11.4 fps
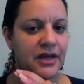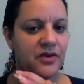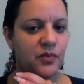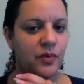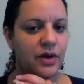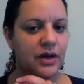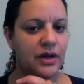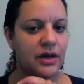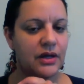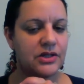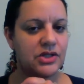And
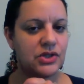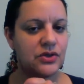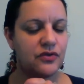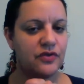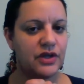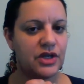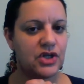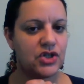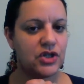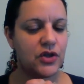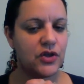once you
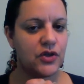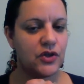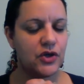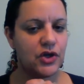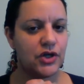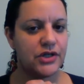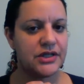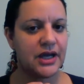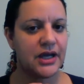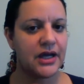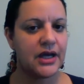finish the third
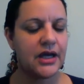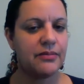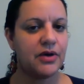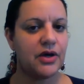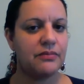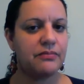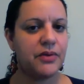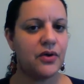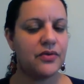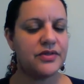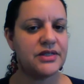time on
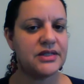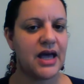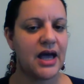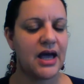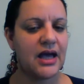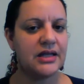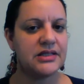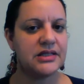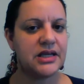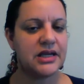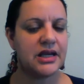both
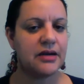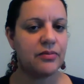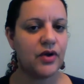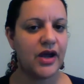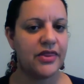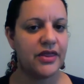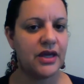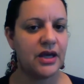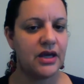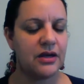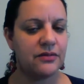sides, taking a breath
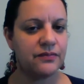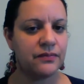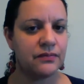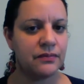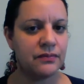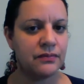in